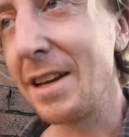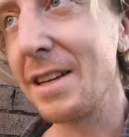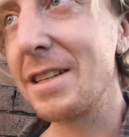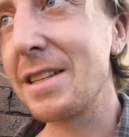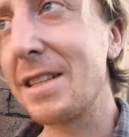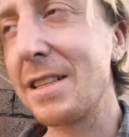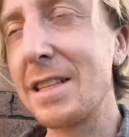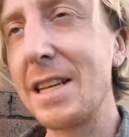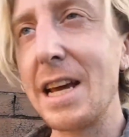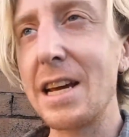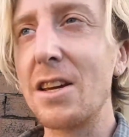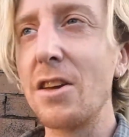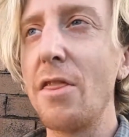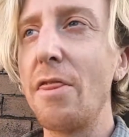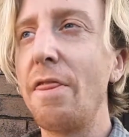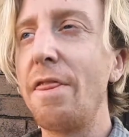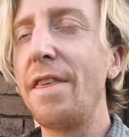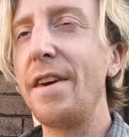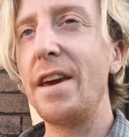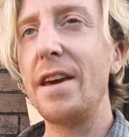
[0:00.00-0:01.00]

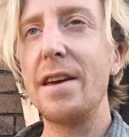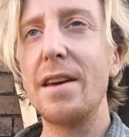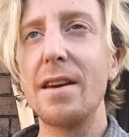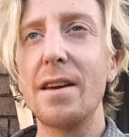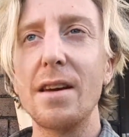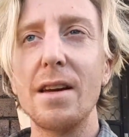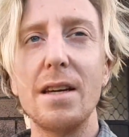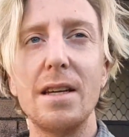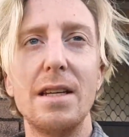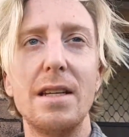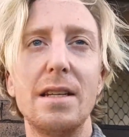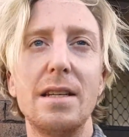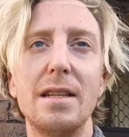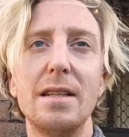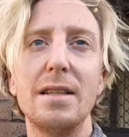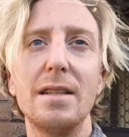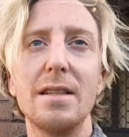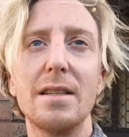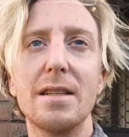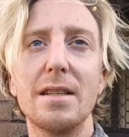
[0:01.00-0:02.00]
Second thing
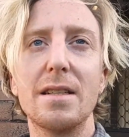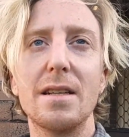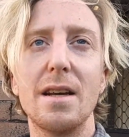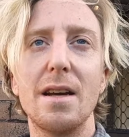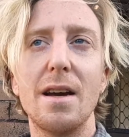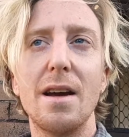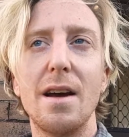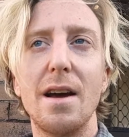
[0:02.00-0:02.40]
is